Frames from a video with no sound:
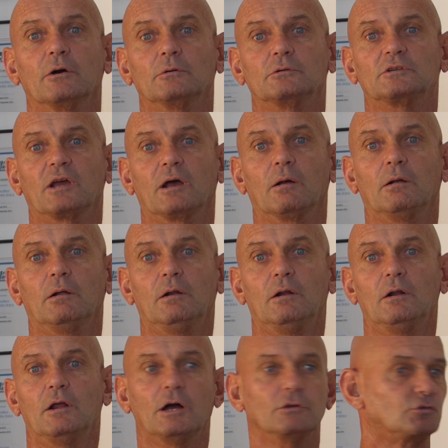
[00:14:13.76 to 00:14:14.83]
Hotel.
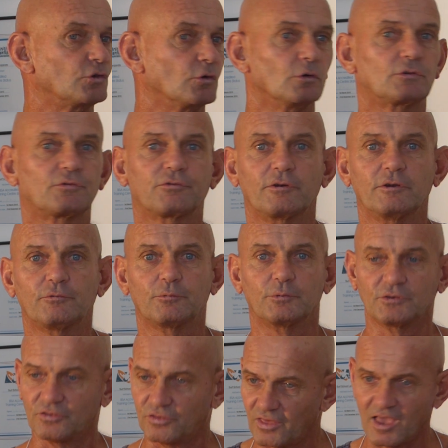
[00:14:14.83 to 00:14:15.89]
And George Freeth
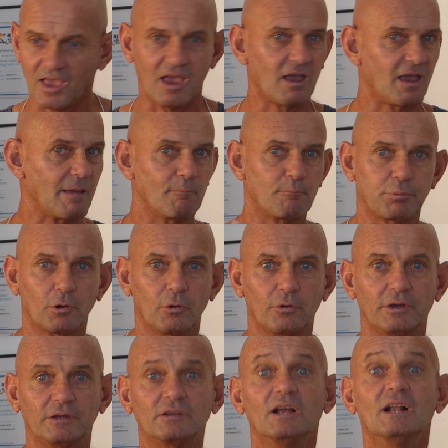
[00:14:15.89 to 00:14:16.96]
was there,
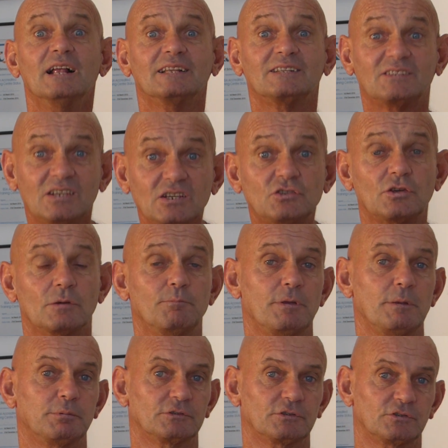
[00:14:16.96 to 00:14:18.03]
employed, teaching
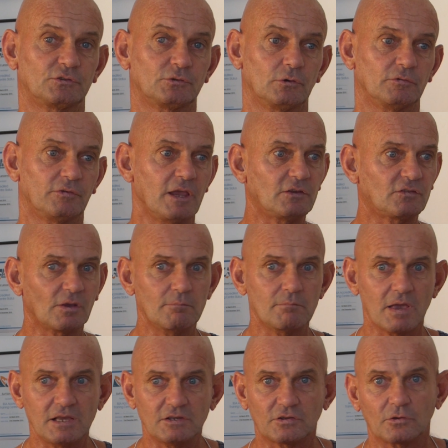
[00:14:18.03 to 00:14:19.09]
people to surf. It's
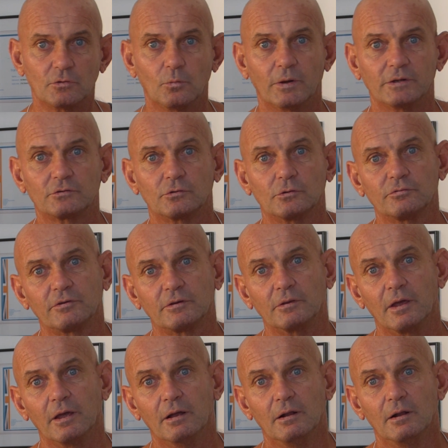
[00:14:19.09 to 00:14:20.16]
amazing who went surfing
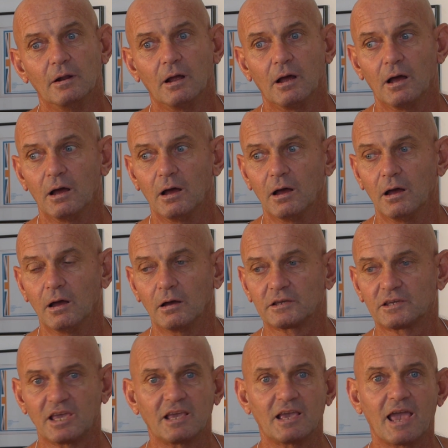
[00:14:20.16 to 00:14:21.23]
there.
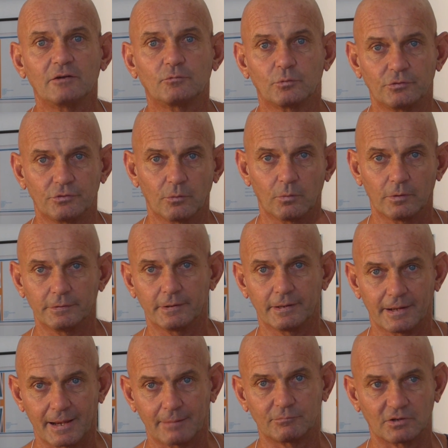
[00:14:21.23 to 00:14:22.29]
King Edward, the one
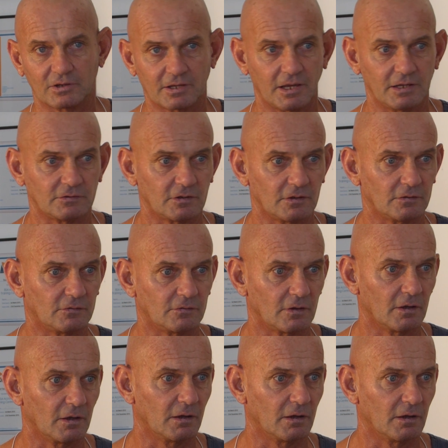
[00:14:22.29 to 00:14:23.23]
that abdicated.